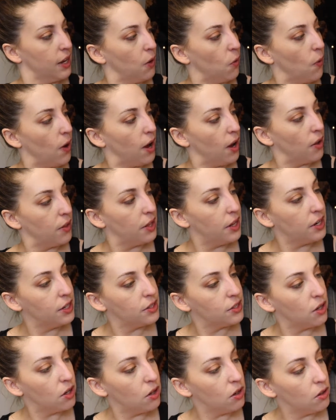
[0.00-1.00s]
Wow, that
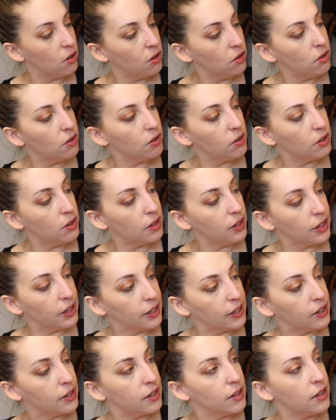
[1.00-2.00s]
is all
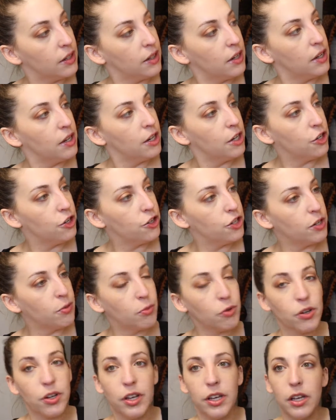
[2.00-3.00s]
like
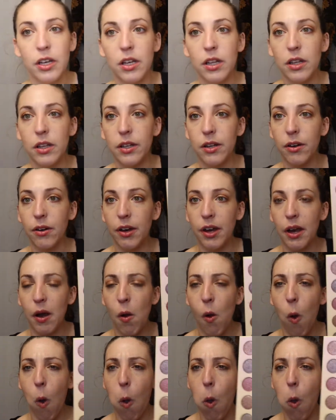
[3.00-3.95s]
shimmery, glittery.